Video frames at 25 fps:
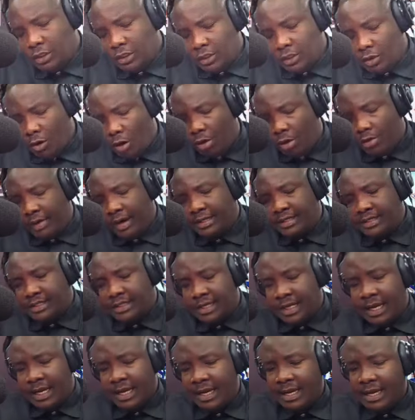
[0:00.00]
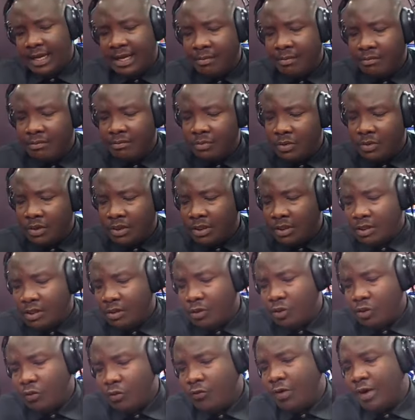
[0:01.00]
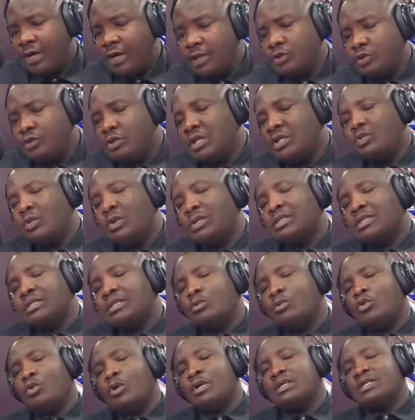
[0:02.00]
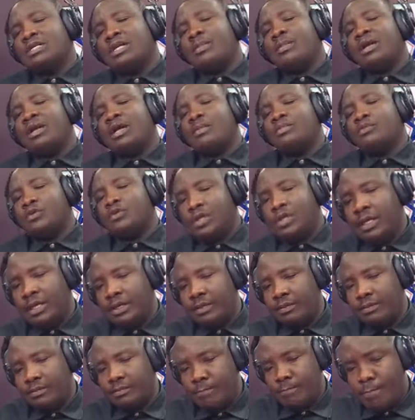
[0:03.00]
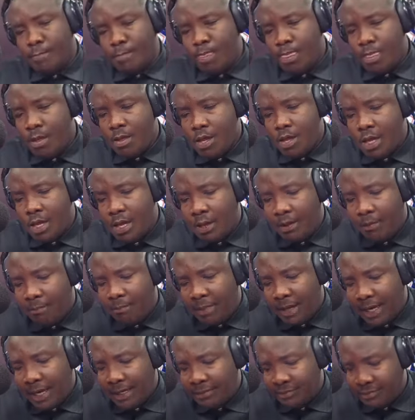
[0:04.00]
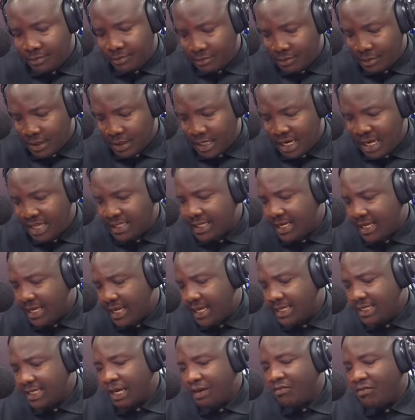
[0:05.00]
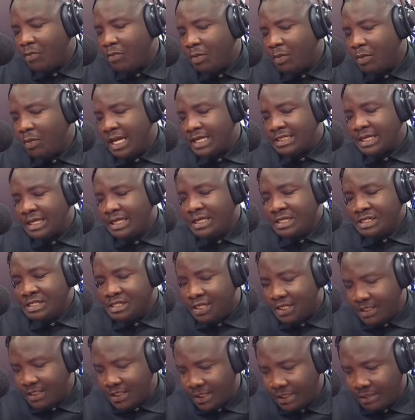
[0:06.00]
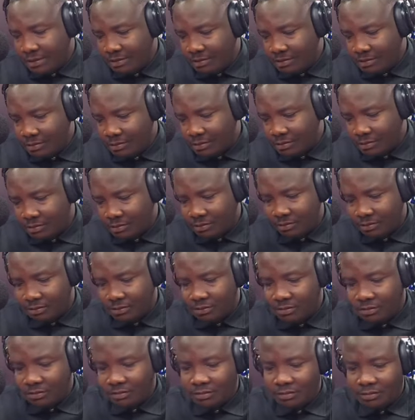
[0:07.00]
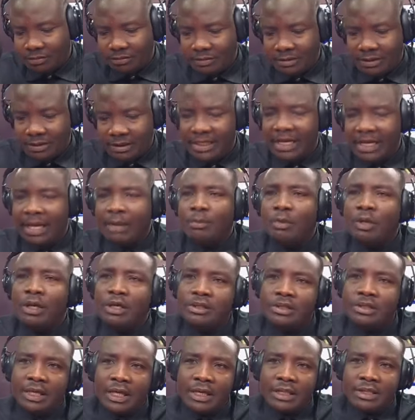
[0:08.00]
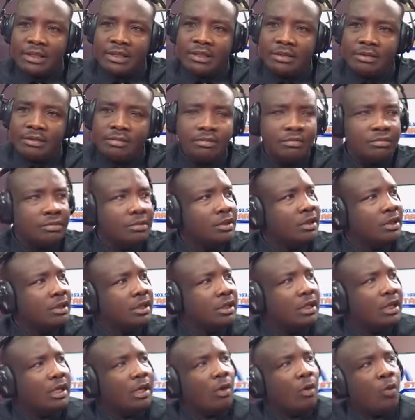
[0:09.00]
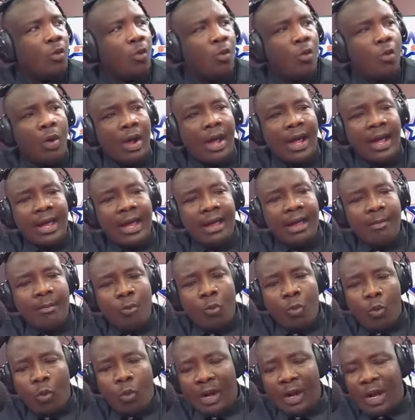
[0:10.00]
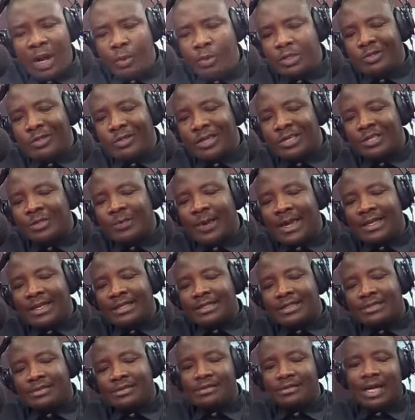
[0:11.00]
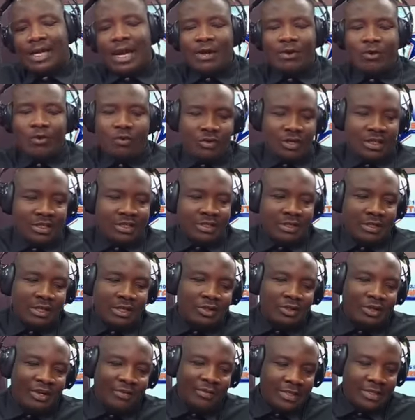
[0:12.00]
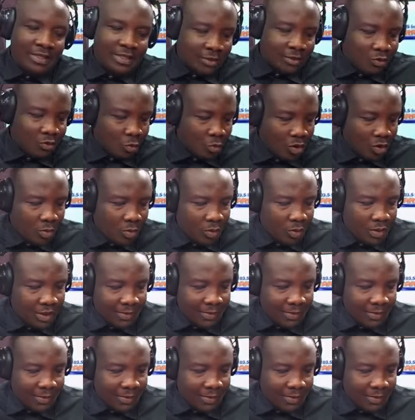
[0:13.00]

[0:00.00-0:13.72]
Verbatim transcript: All right, um, you've already told us what's what's coming up today. Yes, but there's a case that everybody has an interest in. Mm-hmm. the ambulance case. The ambulance case. Um, what are we to expect I know this this should have been said tomorrow morning.